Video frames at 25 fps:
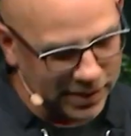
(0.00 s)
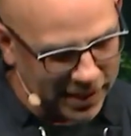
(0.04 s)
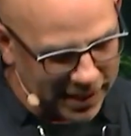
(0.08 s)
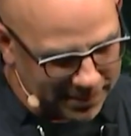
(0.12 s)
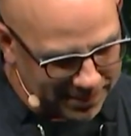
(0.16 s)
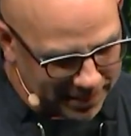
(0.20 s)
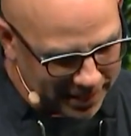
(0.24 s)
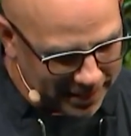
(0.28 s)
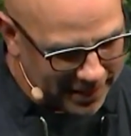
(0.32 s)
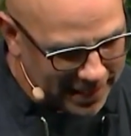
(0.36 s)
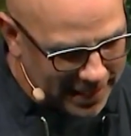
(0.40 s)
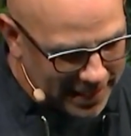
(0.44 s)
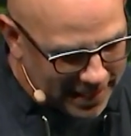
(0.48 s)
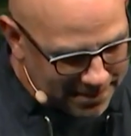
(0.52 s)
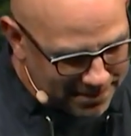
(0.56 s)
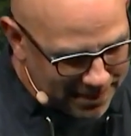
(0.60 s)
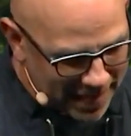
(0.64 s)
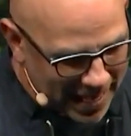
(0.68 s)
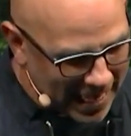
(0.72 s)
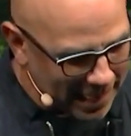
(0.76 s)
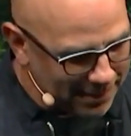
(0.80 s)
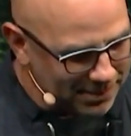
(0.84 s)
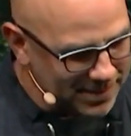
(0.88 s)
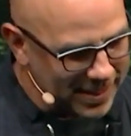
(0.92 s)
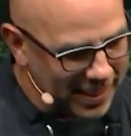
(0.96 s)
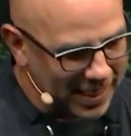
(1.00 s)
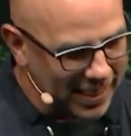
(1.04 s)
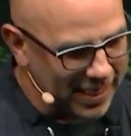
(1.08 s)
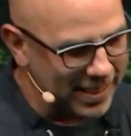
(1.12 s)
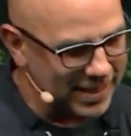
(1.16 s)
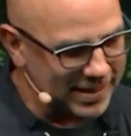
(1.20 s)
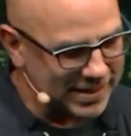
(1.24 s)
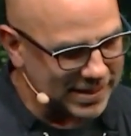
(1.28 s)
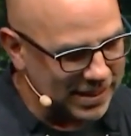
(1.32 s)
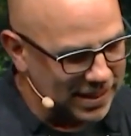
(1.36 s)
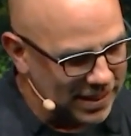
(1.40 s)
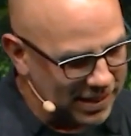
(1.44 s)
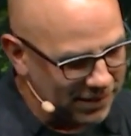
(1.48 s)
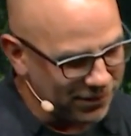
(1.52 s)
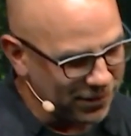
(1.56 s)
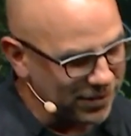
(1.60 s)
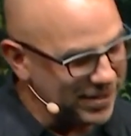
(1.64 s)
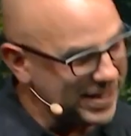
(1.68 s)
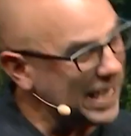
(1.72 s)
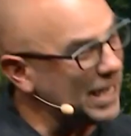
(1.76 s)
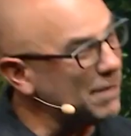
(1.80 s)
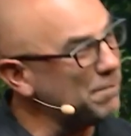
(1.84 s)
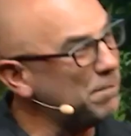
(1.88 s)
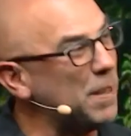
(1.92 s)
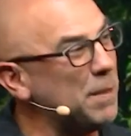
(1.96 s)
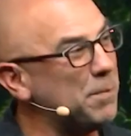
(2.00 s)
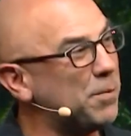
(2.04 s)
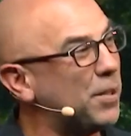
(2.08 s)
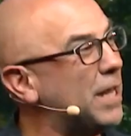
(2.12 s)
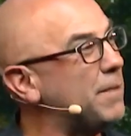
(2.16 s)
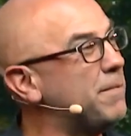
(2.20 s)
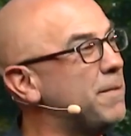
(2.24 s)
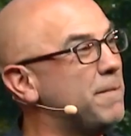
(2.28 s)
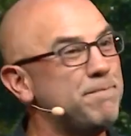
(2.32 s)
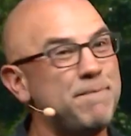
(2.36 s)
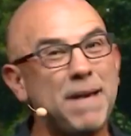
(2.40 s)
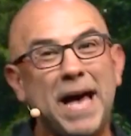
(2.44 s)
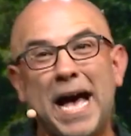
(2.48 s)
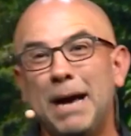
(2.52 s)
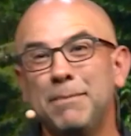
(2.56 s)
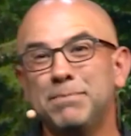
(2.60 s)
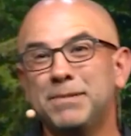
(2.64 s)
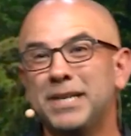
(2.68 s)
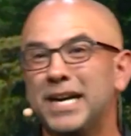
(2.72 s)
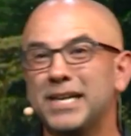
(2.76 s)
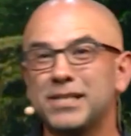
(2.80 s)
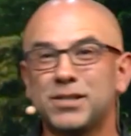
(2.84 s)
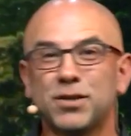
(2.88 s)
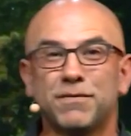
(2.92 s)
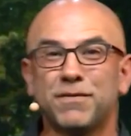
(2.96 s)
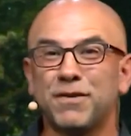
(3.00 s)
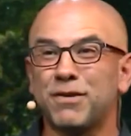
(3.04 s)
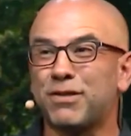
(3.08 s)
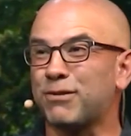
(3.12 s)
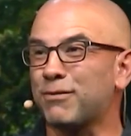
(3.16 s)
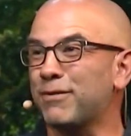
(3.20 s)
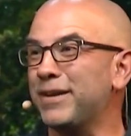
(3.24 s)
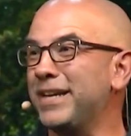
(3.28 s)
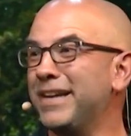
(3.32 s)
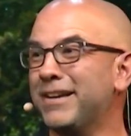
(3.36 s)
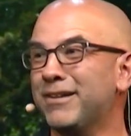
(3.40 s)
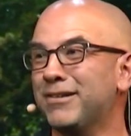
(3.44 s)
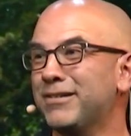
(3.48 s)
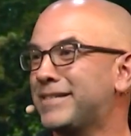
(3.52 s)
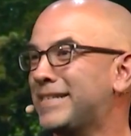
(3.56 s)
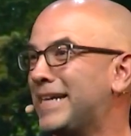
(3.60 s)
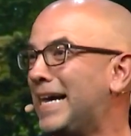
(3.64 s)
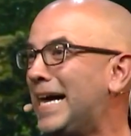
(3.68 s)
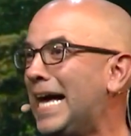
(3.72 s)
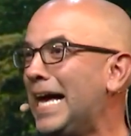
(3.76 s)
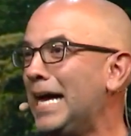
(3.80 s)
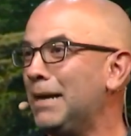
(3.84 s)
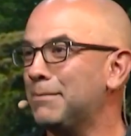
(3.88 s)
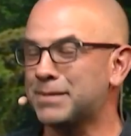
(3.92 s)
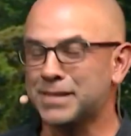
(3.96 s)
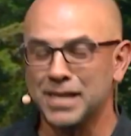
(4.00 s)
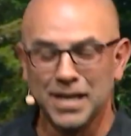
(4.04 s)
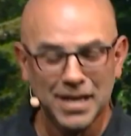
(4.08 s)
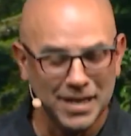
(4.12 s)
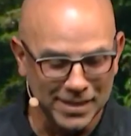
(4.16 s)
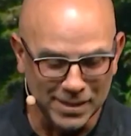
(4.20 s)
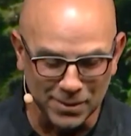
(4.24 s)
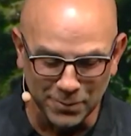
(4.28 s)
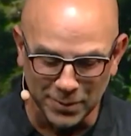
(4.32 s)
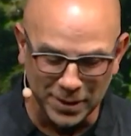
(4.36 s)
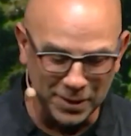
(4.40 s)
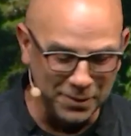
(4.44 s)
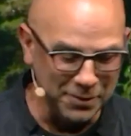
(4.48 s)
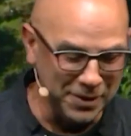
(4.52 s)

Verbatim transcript: so I'd been baptized for dead people. I'd been baptized over 300 times. Some of